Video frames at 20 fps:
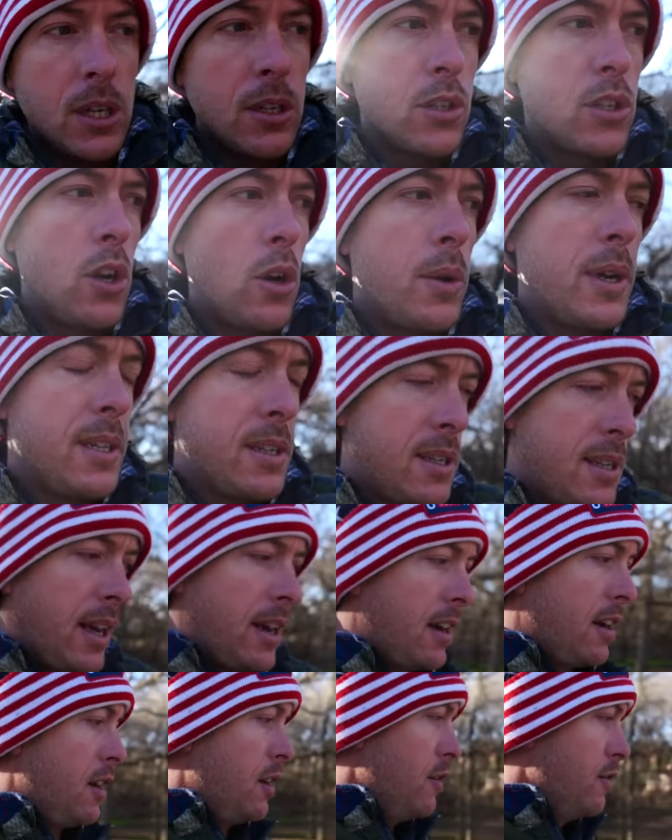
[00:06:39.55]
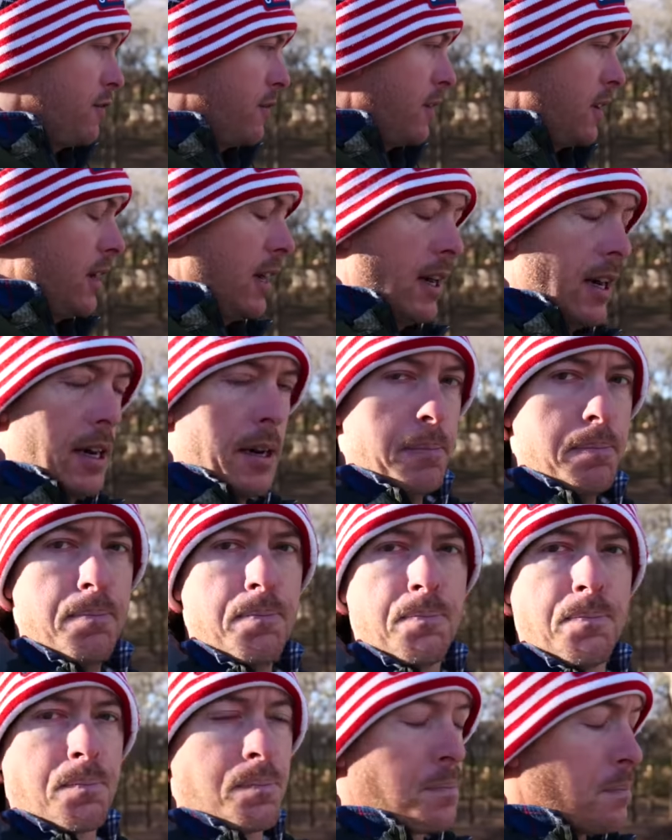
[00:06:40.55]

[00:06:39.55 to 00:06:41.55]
So instead of, um,